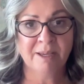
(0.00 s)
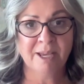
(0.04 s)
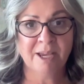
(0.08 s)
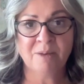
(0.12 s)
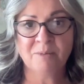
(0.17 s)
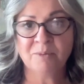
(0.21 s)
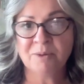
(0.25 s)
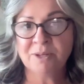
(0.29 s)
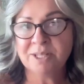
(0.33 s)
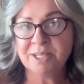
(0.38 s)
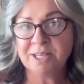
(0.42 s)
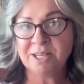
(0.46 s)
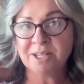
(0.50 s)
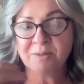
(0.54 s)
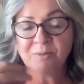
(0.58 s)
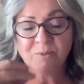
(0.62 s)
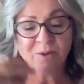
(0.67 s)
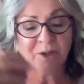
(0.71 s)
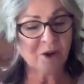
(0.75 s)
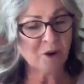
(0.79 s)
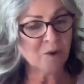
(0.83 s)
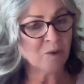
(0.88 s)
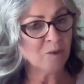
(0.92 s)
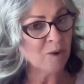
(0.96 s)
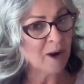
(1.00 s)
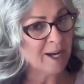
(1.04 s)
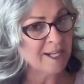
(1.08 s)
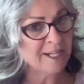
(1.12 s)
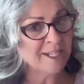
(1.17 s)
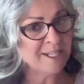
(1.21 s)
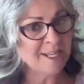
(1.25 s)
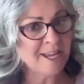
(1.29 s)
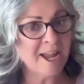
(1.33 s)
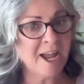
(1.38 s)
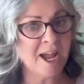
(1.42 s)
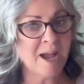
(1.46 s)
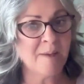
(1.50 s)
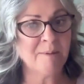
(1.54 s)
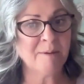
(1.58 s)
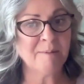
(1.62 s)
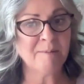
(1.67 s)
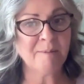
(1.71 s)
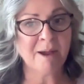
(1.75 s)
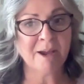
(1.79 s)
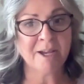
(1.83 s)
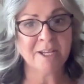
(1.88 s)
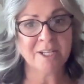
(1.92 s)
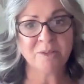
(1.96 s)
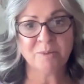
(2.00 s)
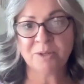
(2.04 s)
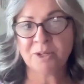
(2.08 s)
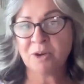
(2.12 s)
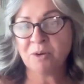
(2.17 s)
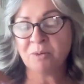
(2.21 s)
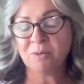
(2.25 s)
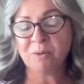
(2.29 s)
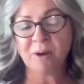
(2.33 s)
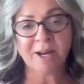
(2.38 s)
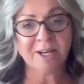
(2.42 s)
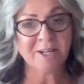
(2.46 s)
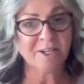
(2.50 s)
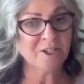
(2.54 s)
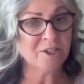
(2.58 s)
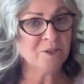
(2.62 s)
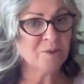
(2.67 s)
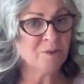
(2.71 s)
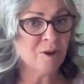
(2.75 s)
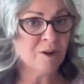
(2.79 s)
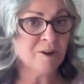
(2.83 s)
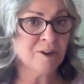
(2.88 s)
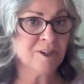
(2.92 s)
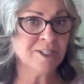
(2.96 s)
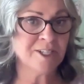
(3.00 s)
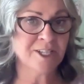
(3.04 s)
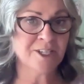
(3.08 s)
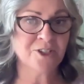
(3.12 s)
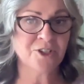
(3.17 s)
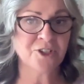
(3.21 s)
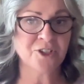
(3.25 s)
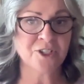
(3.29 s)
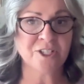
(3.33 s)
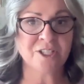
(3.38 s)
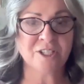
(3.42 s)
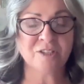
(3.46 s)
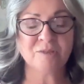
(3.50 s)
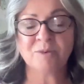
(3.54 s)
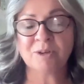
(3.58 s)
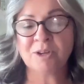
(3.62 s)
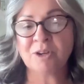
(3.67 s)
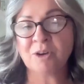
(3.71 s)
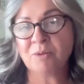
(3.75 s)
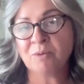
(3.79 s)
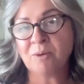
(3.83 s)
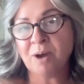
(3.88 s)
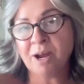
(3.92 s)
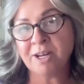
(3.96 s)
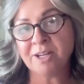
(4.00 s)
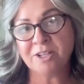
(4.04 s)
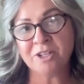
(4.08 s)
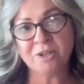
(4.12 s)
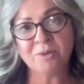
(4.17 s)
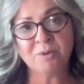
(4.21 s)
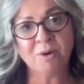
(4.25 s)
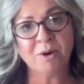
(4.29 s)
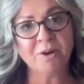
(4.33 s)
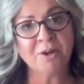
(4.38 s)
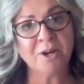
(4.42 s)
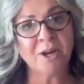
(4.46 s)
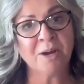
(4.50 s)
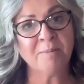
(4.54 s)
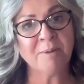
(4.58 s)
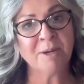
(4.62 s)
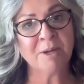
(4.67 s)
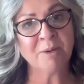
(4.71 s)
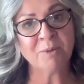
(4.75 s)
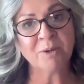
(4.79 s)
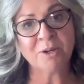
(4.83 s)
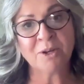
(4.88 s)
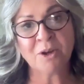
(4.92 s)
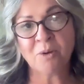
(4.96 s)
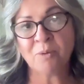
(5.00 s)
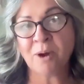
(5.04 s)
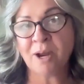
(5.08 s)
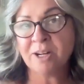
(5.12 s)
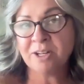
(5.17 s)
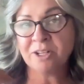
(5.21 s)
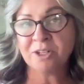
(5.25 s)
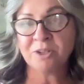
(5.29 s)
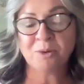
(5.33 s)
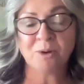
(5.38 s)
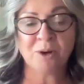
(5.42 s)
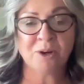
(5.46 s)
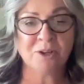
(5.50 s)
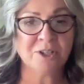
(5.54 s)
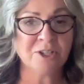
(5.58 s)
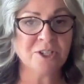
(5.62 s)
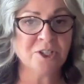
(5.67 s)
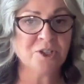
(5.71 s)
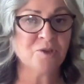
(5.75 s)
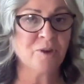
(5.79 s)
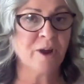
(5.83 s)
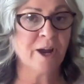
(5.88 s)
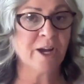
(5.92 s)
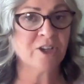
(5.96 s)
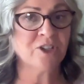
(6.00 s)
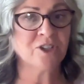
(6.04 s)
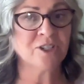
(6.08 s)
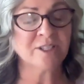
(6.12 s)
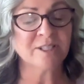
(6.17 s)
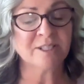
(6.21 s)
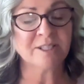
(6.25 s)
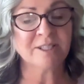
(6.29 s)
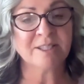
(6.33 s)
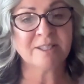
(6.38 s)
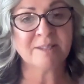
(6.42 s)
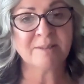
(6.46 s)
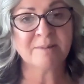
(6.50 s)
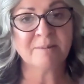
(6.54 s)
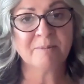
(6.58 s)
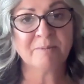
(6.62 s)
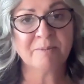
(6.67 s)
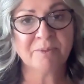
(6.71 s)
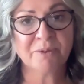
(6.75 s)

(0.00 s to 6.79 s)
And we go right into habit mind. We go right into our addictions. We go right into our numbing. We go right into our distractions.